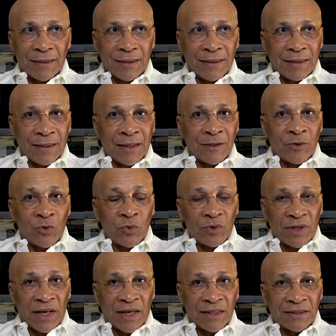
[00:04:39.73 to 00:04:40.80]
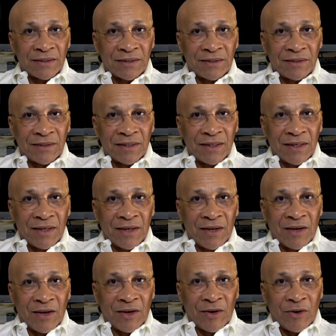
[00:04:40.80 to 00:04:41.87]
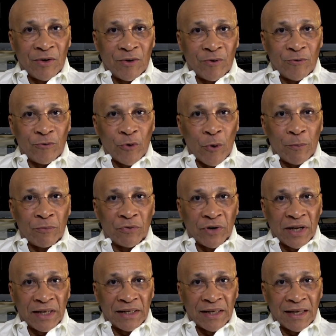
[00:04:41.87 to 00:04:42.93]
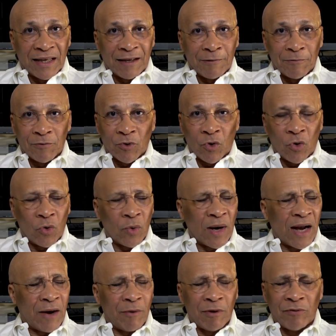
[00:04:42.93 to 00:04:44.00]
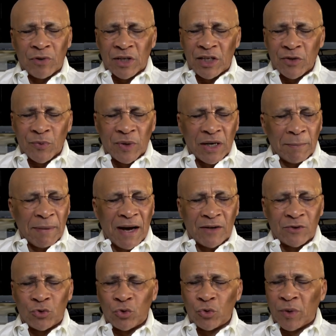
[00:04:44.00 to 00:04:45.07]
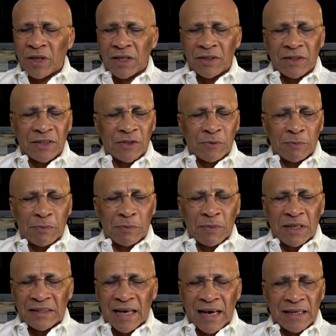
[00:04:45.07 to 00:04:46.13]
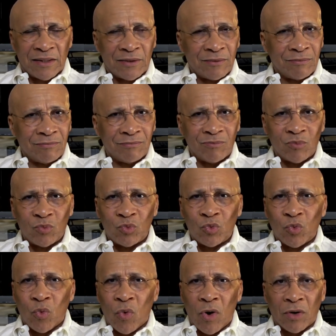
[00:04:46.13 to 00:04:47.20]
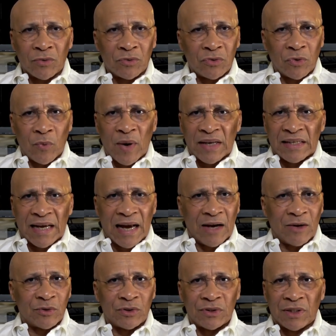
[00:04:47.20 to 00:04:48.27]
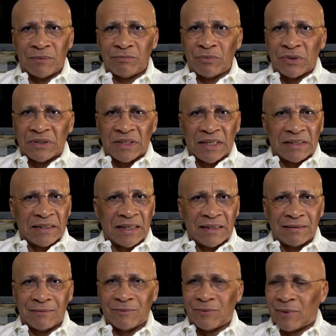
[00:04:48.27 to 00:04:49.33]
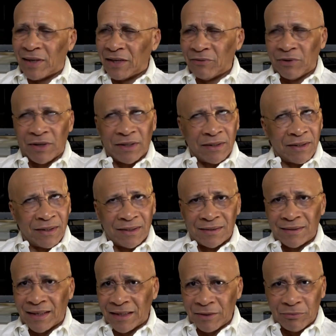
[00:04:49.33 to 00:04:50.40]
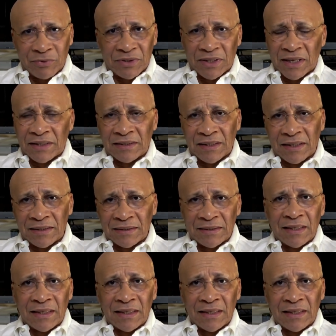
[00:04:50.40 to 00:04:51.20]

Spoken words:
And Nunes, for bringing, or however he went about doing it, this midnight walk to the White House and pretending whatever it is that he pretended,